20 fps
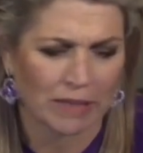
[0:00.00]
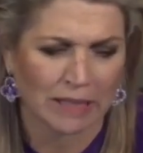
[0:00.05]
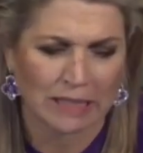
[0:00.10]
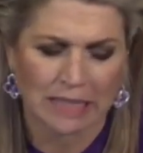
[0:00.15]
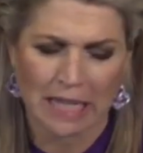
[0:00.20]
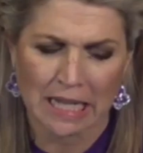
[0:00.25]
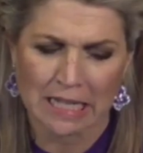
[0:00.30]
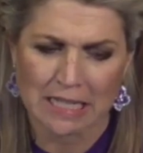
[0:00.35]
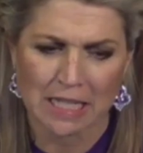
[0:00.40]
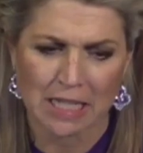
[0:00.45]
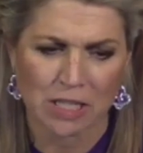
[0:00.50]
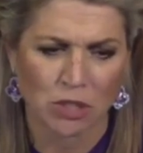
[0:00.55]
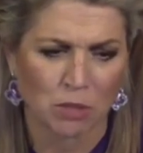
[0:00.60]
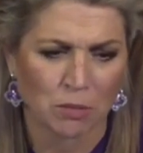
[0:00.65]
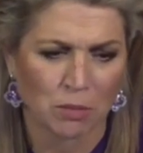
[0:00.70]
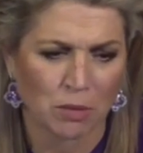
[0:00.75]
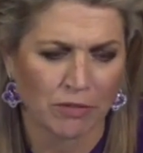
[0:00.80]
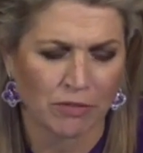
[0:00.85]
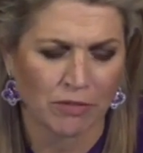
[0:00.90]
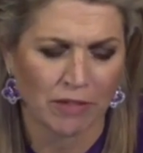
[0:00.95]
Fantastic,
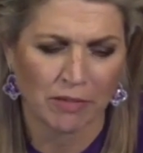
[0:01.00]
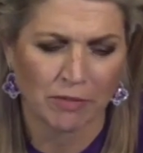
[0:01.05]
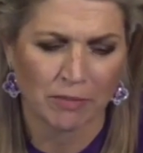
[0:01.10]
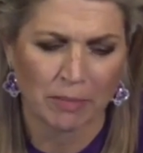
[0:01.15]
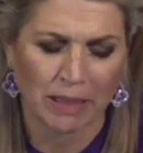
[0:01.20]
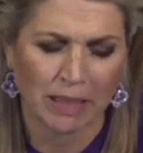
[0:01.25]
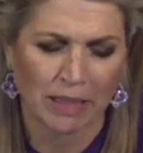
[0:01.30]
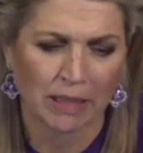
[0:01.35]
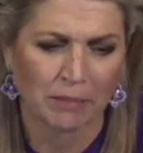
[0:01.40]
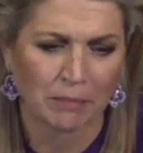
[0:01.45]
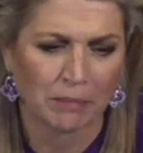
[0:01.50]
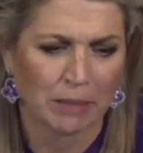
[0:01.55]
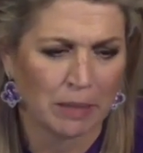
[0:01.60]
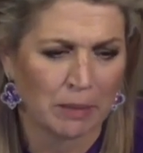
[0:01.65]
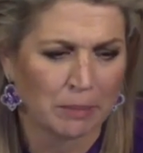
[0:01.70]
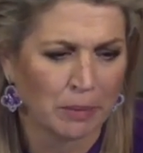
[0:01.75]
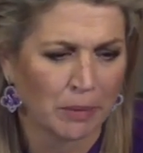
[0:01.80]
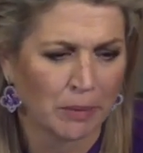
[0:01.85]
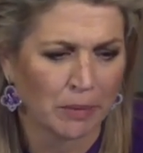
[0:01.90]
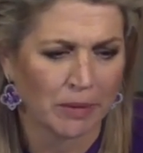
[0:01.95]
2.5 billion
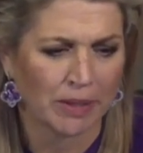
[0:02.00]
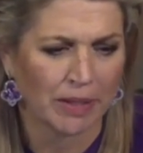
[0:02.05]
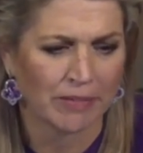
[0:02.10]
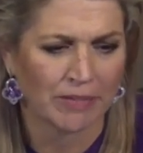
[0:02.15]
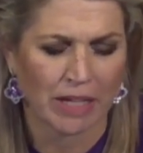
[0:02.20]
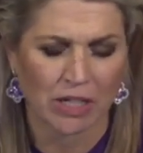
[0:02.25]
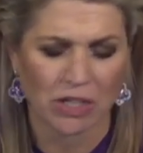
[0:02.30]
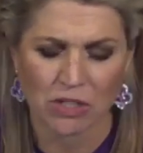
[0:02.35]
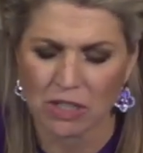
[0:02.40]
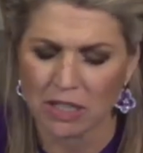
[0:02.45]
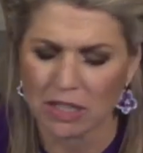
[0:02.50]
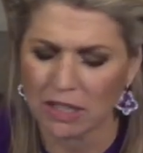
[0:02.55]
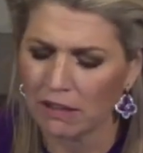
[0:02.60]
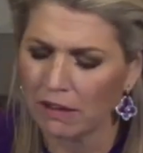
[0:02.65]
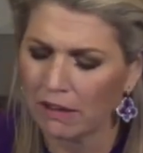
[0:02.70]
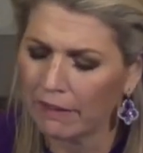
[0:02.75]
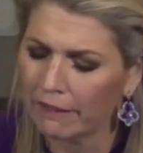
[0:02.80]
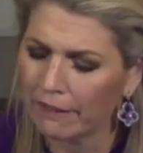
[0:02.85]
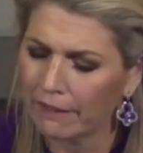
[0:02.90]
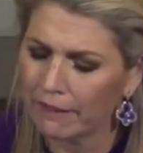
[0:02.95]
people have
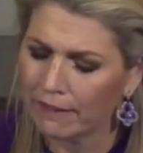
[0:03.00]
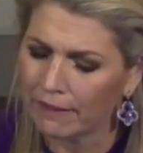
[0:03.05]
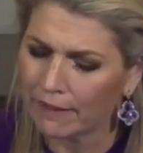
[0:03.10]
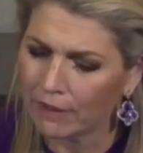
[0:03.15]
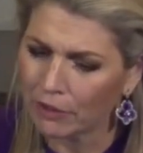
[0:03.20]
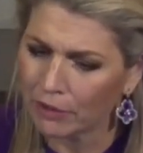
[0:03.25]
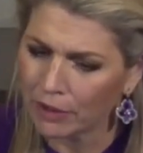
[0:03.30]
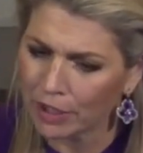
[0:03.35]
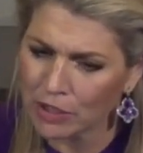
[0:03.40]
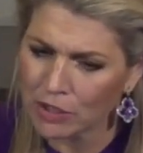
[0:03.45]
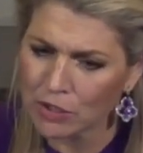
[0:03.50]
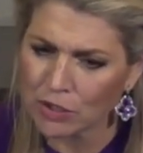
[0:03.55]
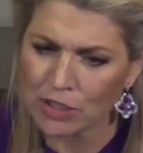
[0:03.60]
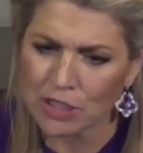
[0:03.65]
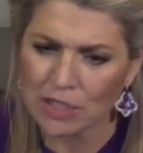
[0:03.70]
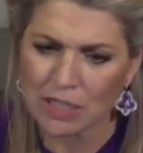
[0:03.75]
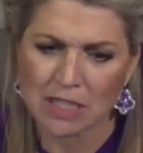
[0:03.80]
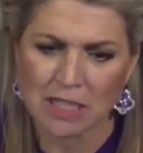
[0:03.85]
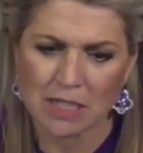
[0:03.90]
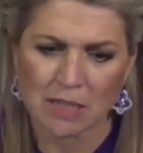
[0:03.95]
actually gone into
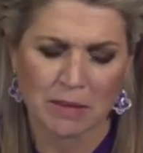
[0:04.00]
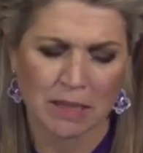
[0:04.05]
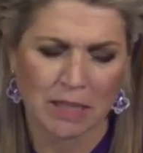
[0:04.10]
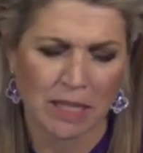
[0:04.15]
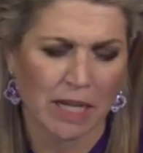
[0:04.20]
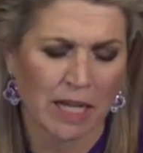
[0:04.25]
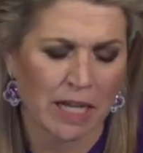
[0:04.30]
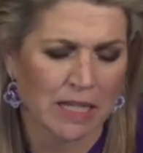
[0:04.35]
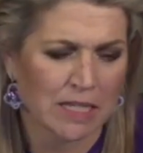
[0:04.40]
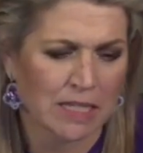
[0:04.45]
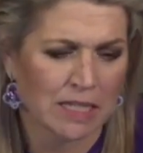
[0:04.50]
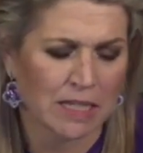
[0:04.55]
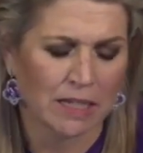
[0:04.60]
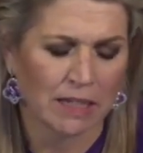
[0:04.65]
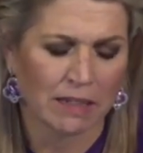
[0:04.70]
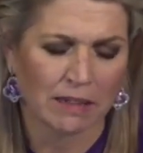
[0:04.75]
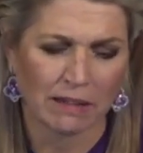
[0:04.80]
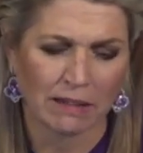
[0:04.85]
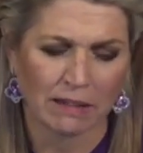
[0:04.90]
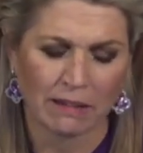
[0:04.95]
the system in the last
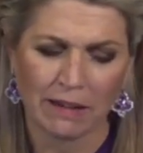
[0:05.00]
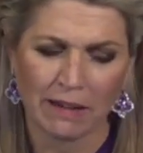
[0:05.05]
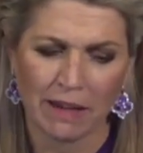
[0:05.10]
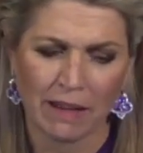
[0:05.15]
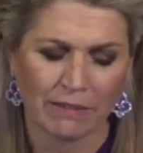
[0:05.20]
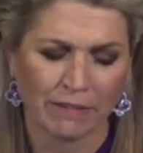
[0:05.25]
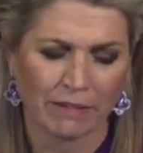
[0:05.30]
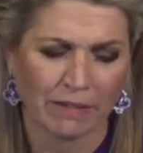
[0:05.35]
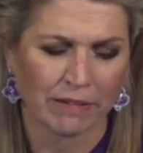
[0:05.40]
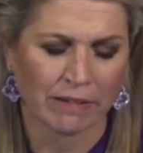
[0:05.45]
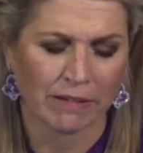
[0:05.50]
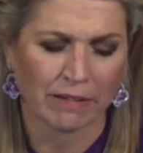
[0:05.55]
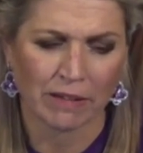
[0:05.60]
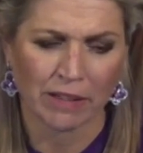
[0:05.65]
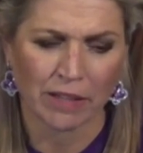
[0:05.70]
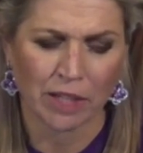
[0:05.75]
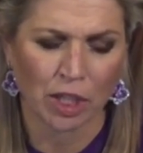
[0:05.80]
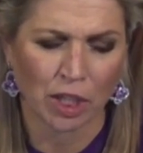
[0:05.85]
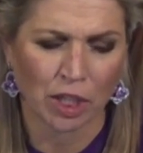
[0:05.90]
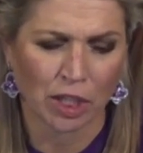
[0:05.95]
11
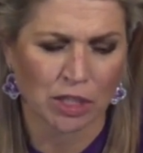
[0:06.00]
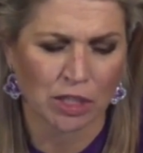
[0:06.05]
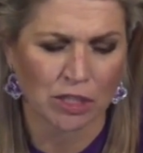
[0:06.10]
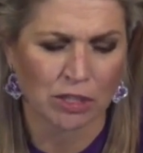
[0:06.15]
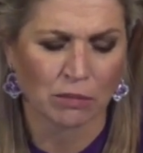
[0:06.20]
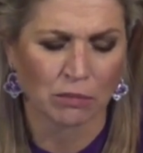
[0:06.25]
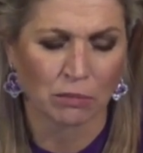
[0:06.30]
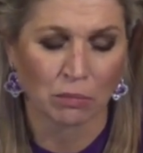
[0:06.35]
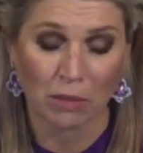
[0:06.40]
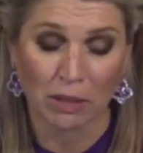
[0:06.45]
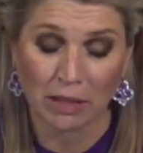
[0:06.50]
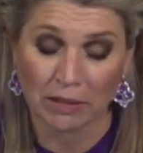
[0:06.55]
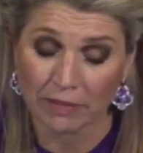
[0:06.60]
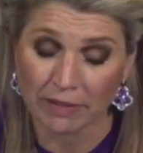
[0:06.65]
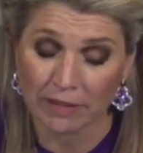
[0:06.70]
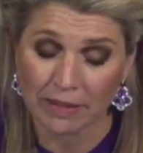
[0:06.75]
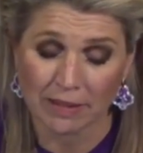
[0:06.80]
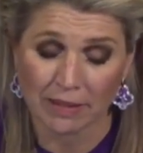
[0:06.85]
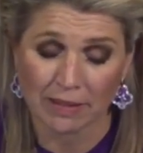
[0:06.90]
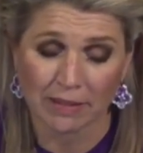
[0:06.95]
years. Really
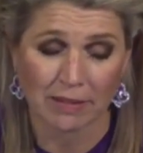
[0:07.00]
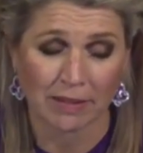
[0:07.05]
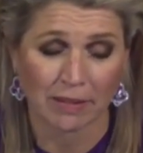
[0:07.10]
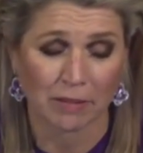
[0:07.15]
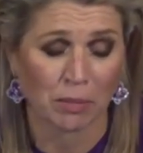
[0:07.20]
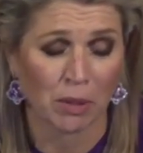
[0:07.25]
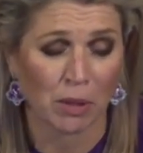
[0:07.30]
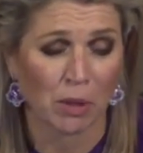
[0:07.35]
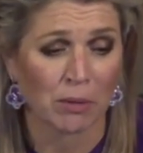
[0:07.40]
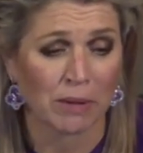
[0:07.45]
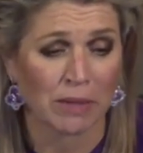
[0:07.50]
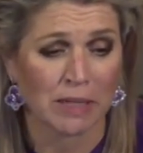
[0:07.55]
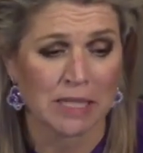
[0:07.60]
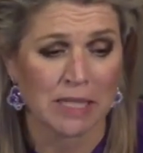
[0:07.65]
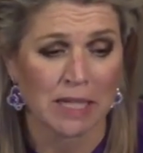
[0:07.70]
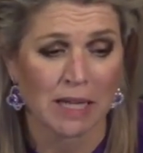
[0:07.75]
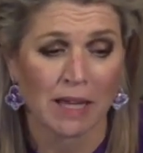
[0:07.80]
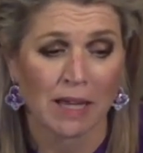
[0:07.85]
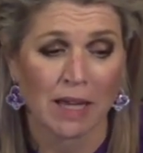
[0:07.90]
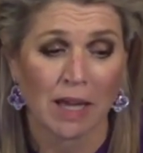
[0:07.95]
fantastic
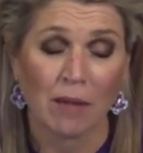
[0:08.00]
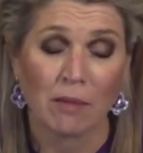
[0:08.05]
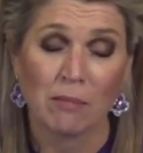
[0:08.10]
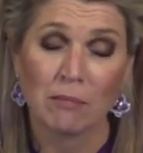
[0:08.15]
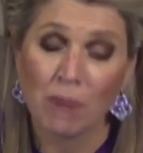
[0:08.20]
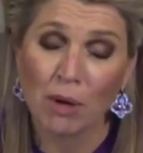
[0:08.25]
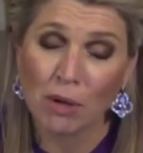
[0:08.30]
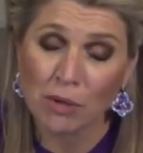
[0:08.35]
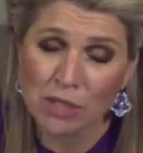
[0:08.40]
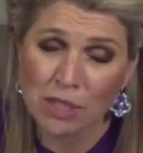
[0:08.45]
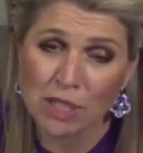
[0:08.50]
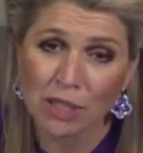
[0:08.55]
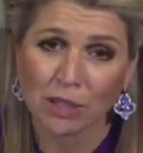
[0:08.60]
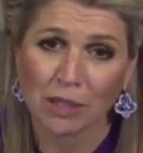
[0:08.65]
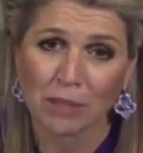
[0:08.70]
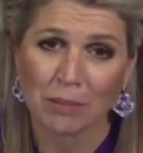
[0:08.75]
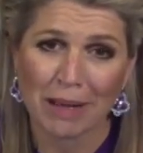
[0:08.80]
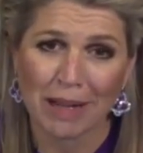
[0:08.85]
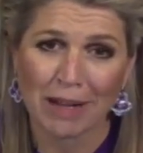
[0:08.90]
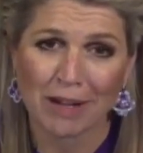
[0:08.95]
progress, mostly in
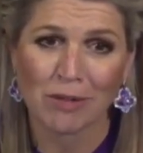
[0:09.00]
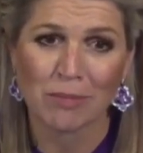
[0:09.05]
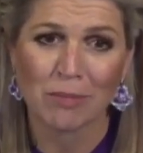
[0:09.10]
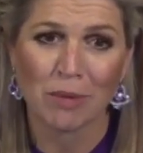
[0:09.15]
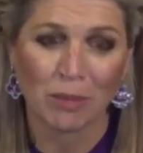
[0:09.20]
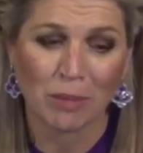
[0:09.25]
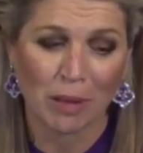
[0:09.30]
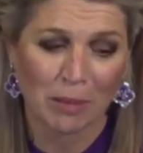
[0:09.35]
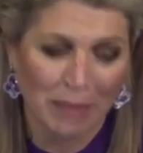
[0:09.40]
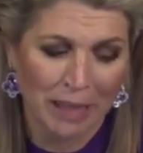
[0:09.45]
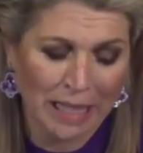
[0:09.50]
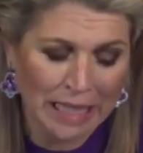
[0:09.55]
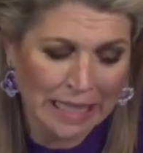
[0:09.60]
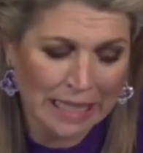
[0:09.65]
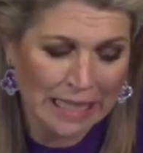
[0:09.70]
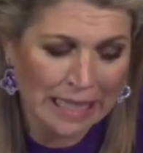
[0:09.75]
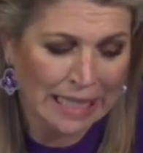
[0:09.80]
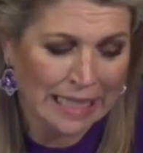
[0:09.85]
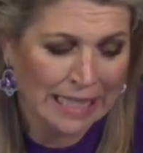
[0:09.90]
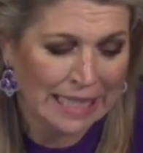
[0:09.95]
the back of mobile
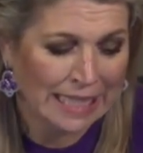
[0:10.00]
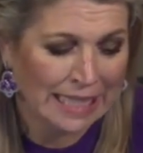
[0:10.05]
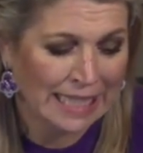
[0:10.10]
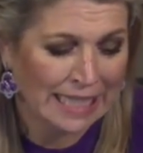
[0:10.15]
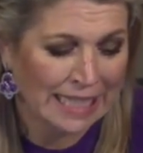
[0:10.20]
money.